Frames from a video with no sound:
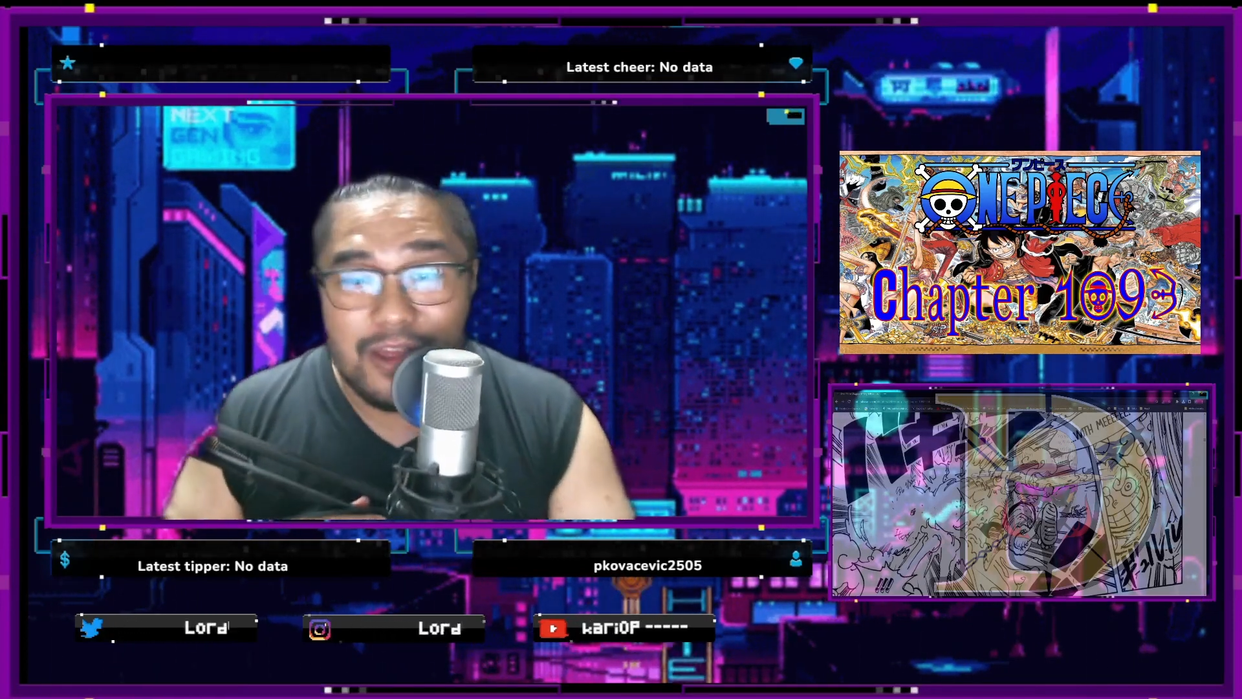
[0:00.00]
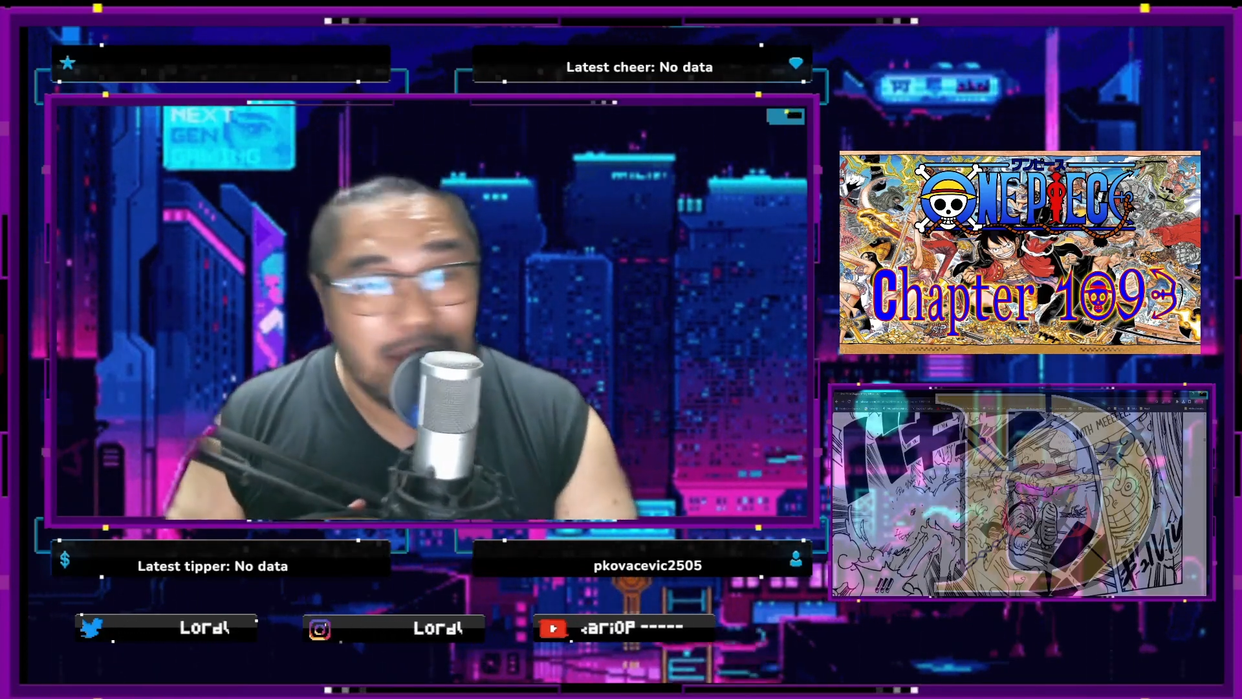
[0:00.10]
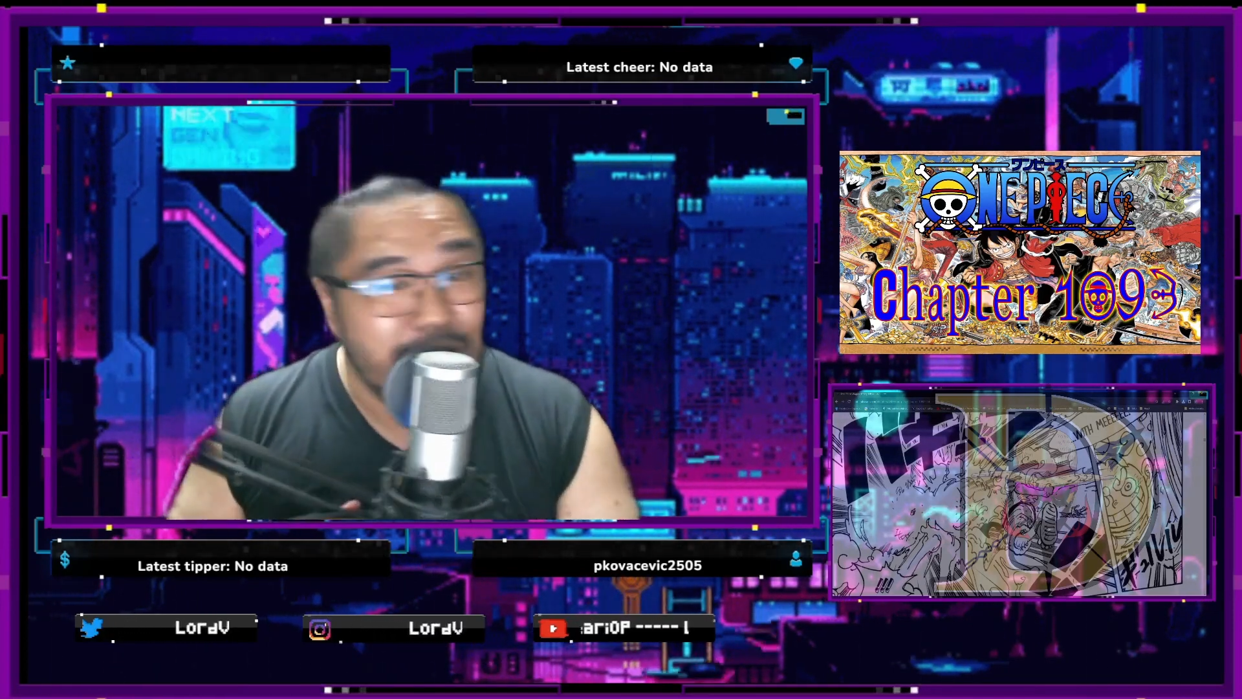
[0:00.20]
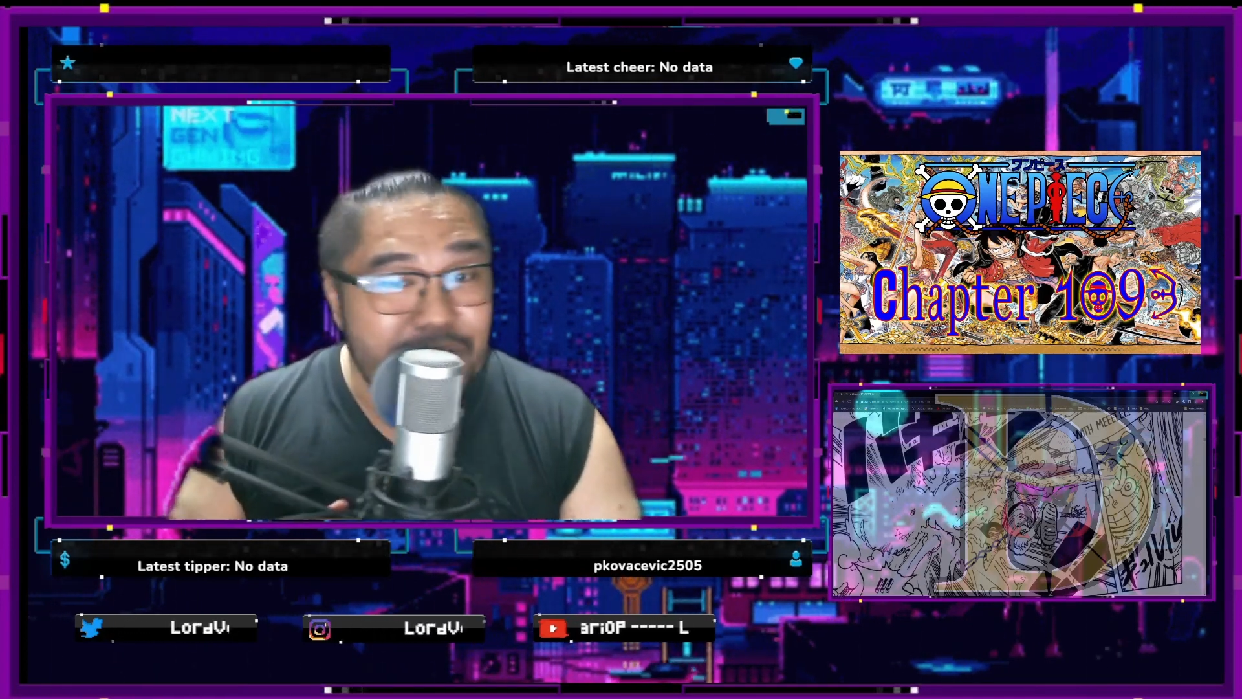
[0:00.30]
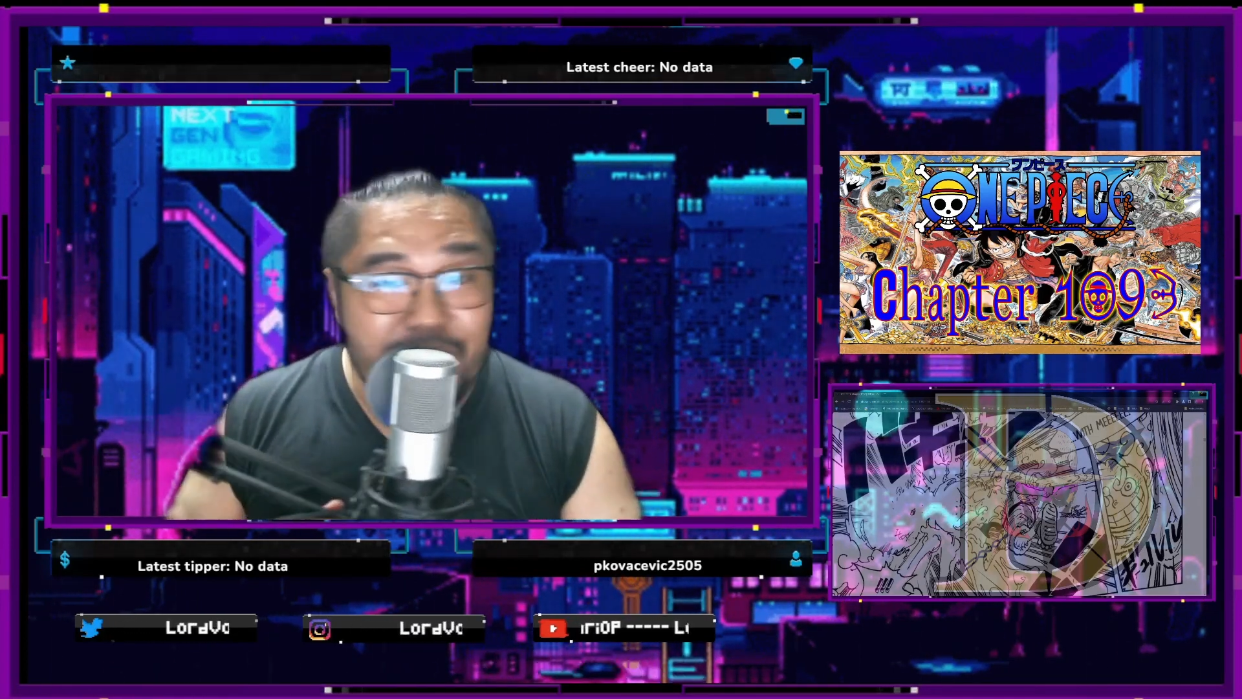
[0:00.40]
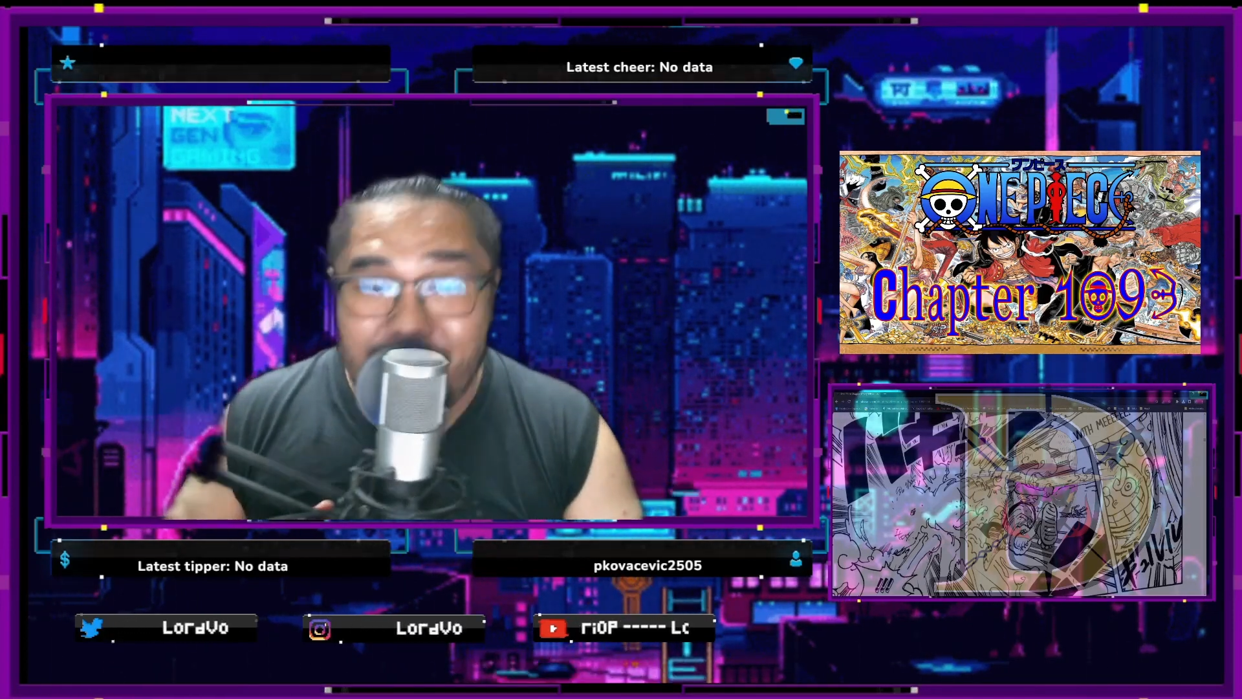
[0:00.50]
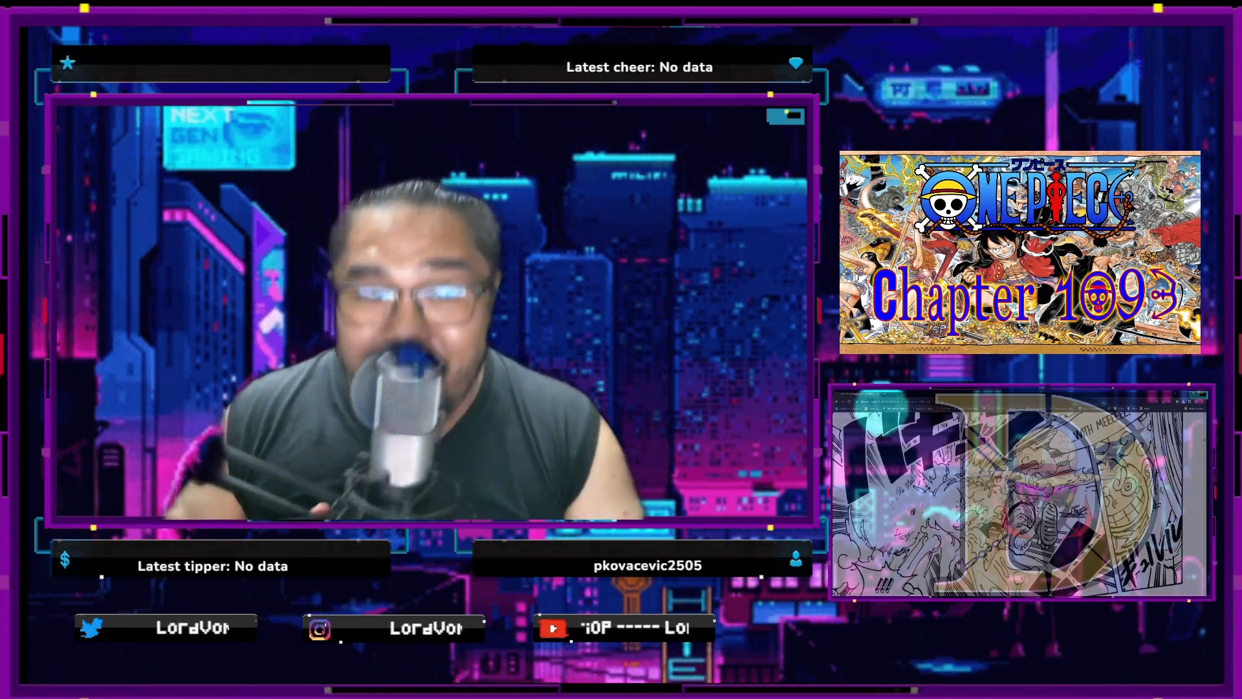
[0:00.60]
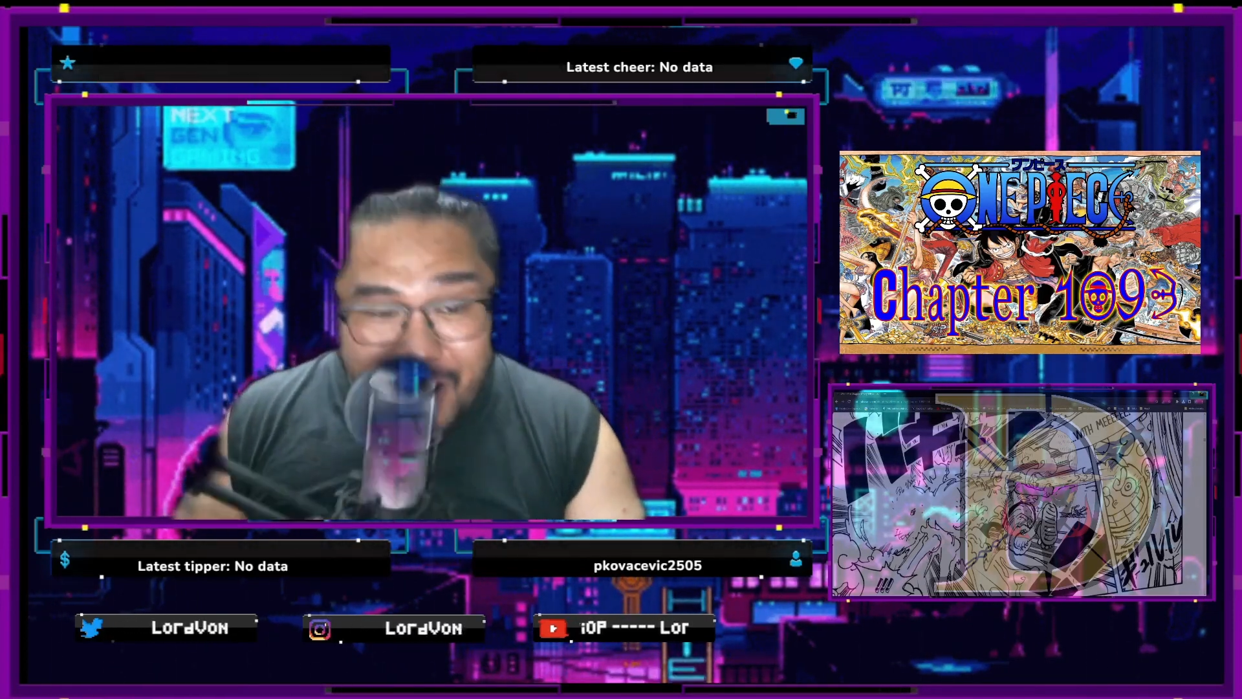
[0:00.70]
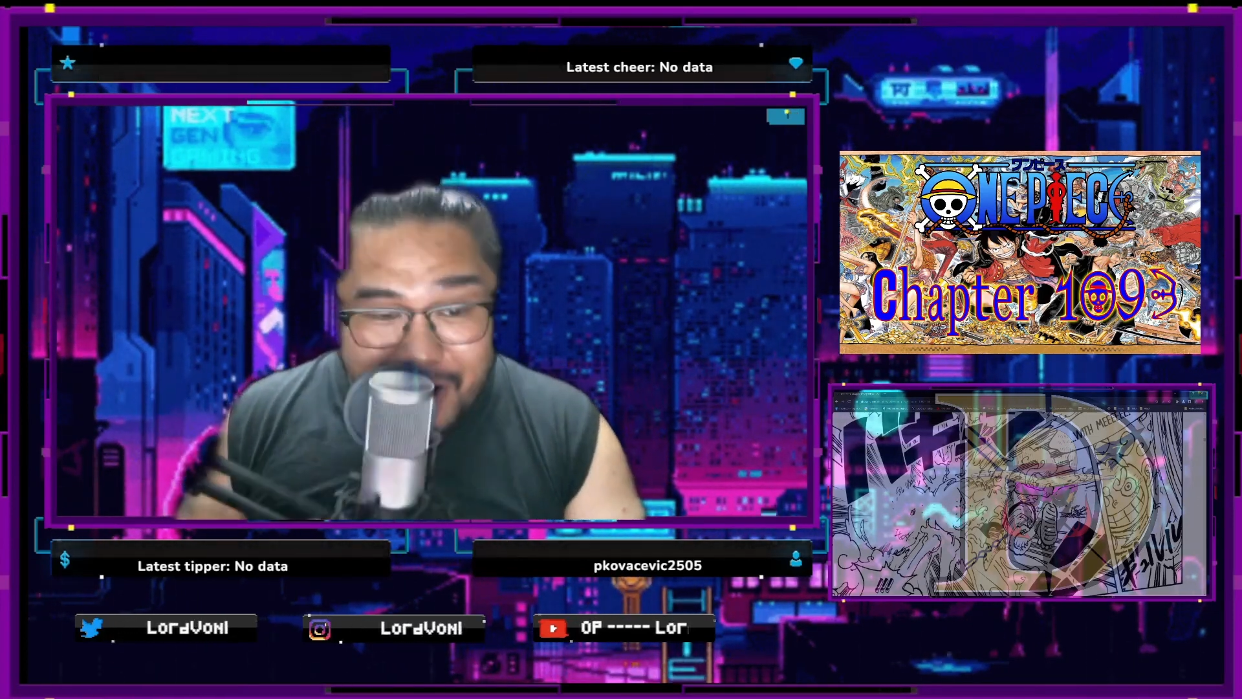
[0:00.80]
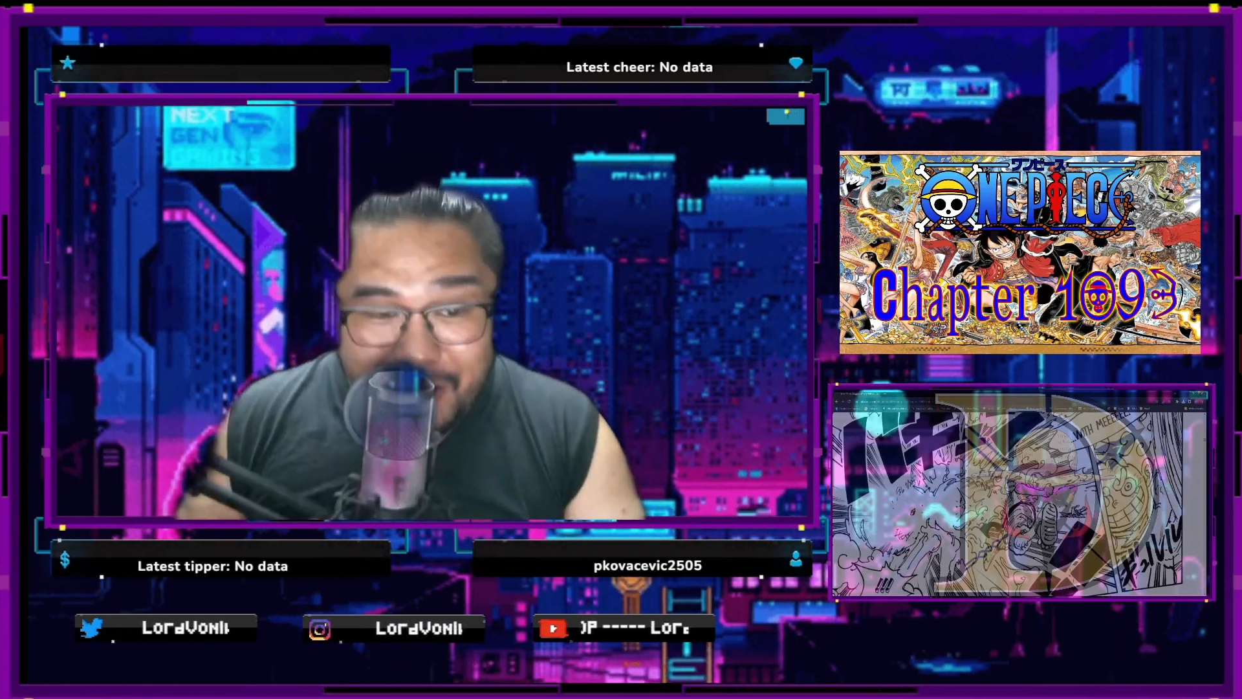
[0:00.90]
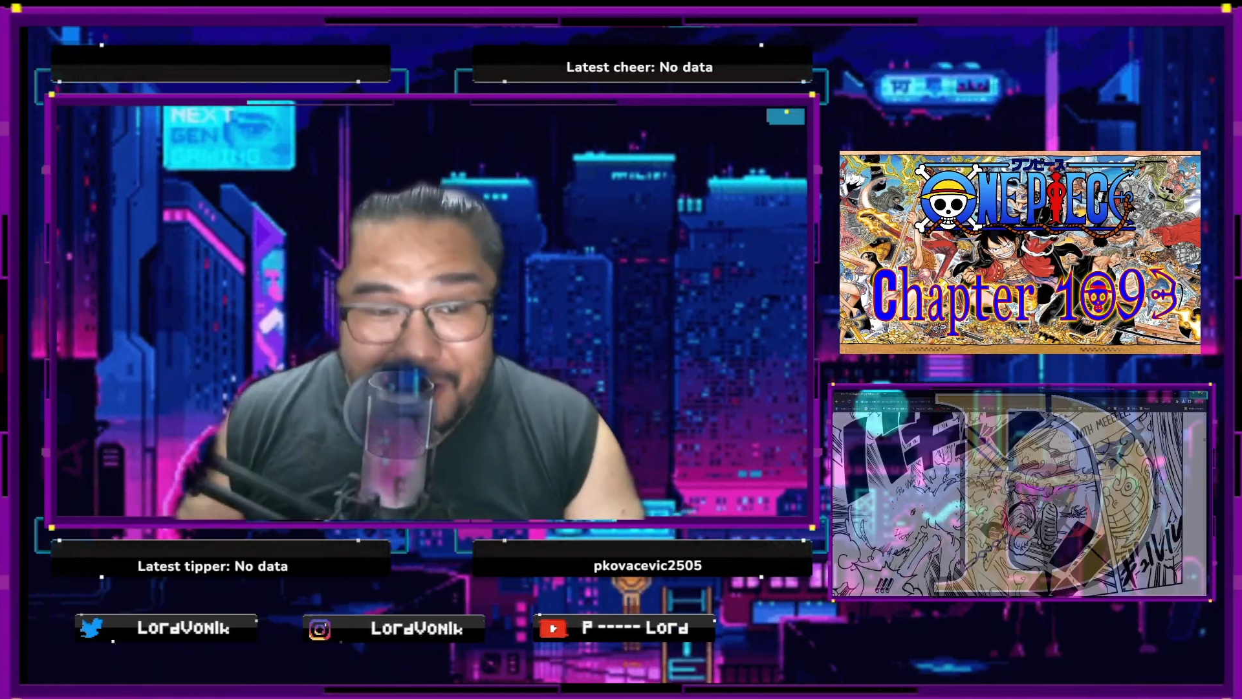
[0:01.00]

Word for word: him.